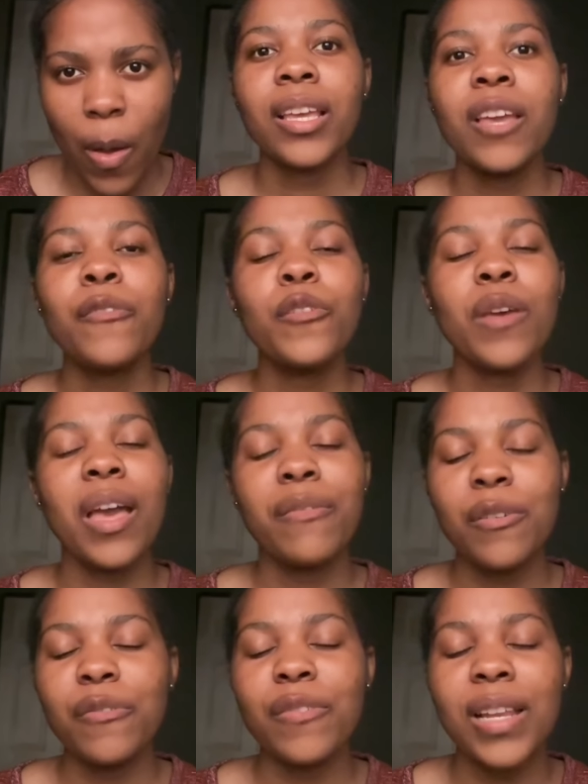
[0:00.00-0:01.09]
If you ever
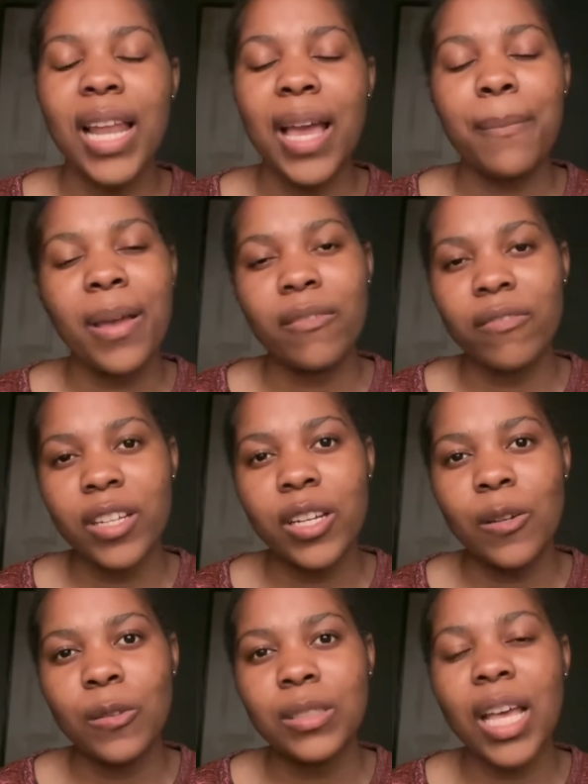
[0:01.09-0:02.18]
feel like my
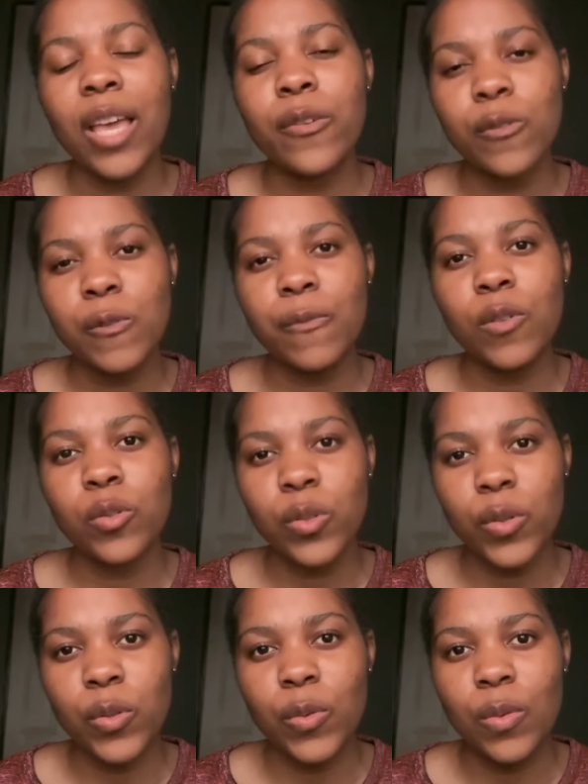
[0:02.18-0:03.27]
videos are useful to
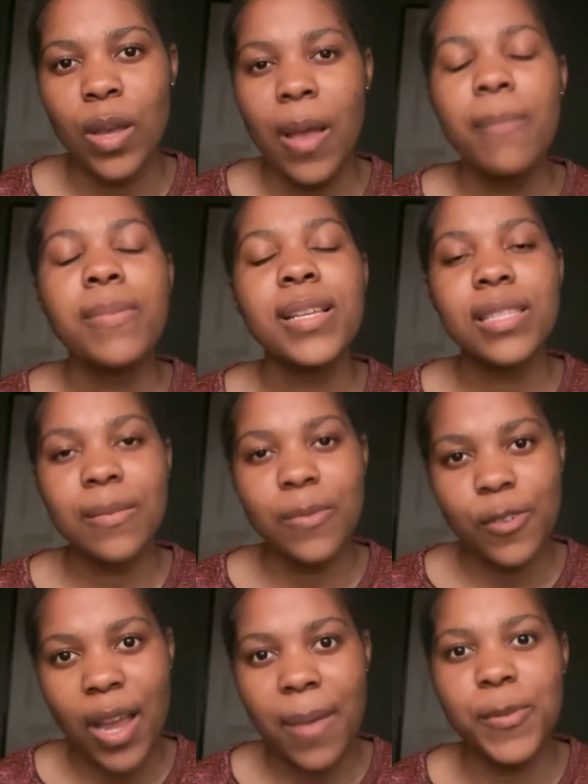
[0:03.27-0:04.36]
you, please
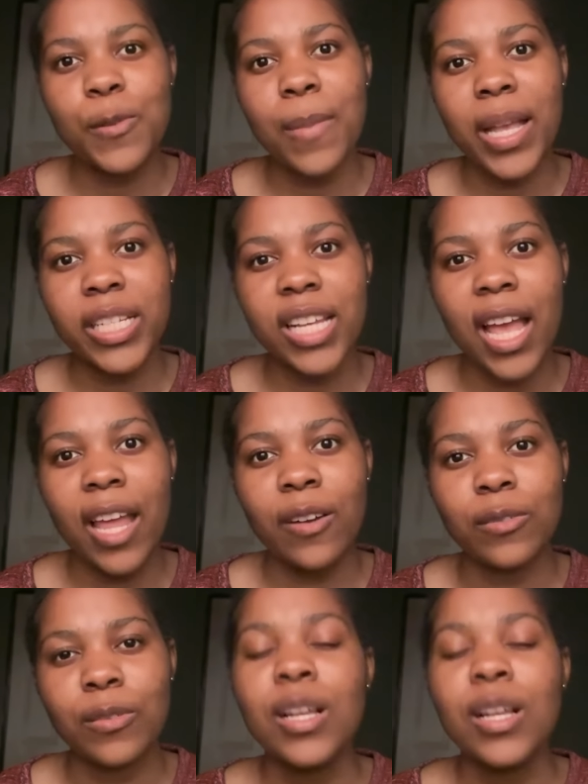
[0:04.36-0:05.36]
subscribe to my channel,